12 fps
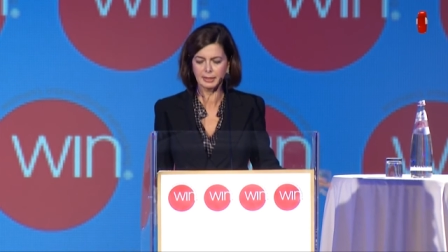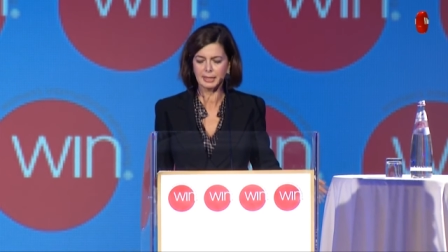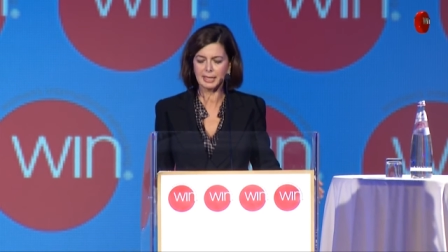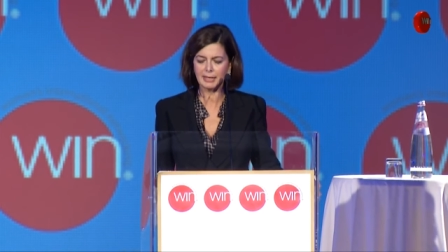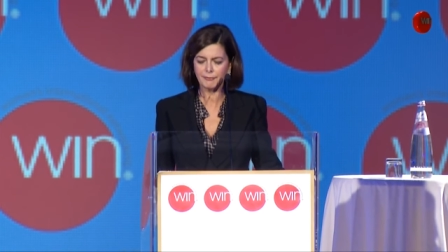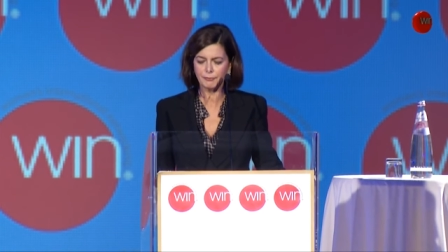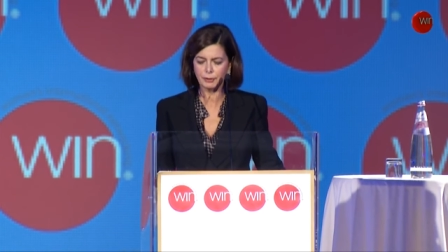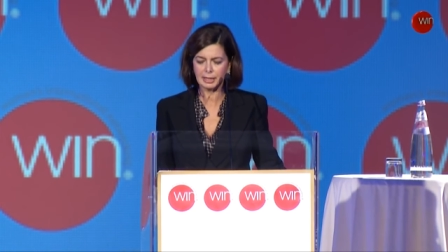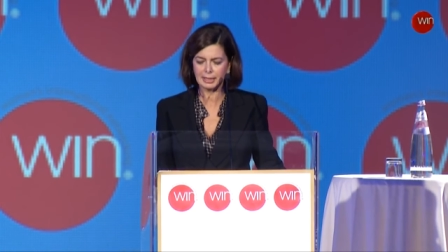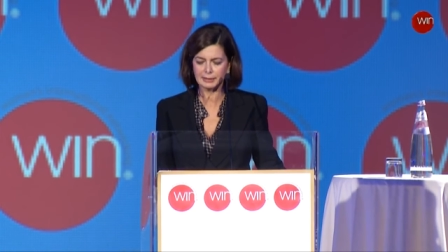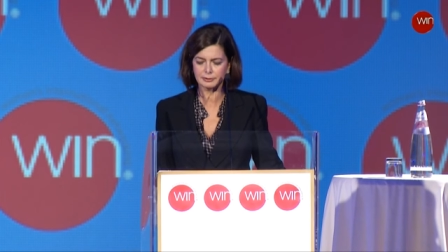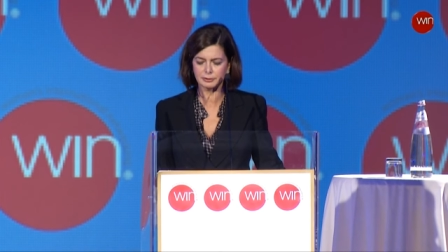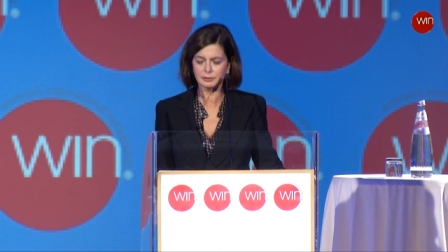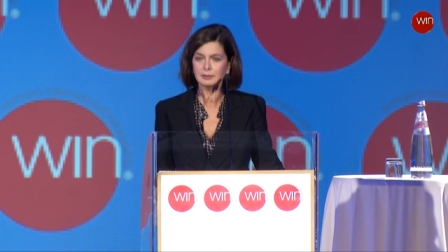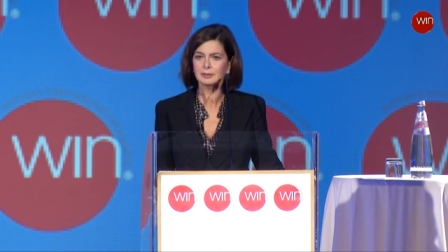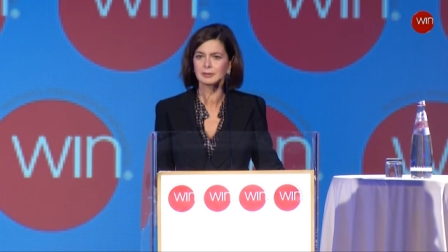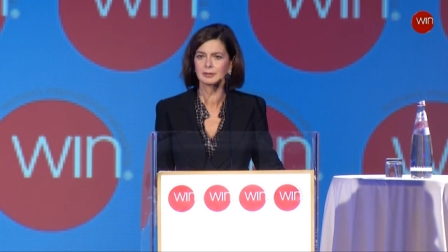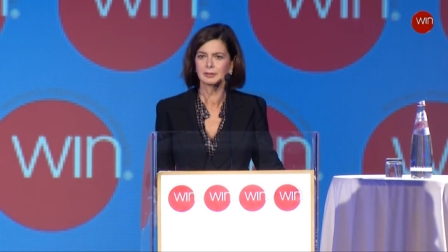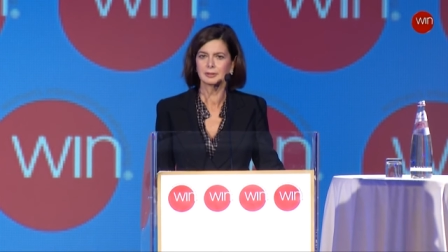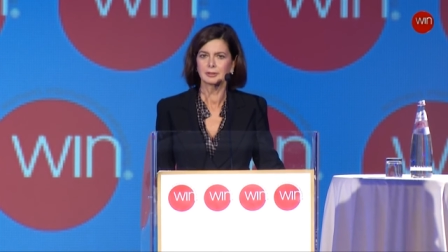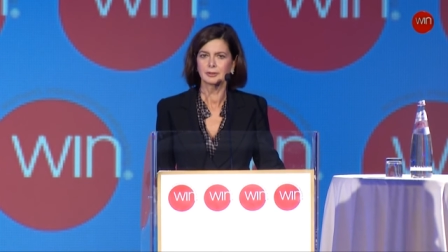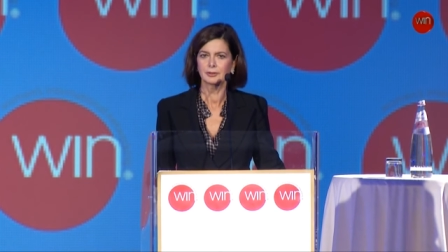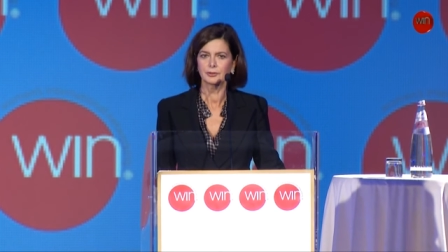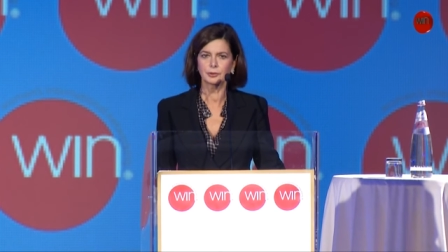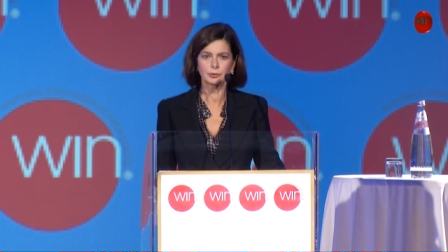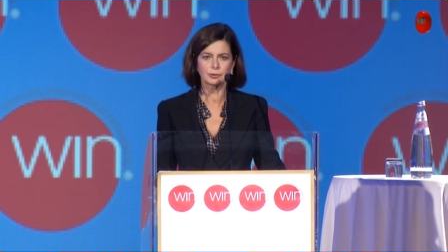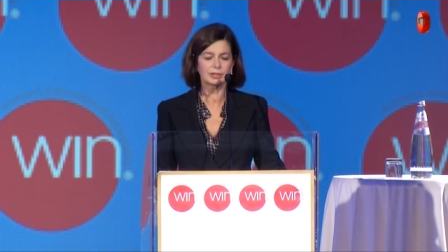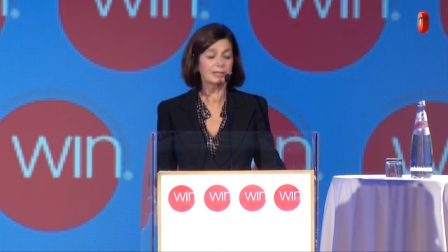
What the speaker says: L'avvocato, so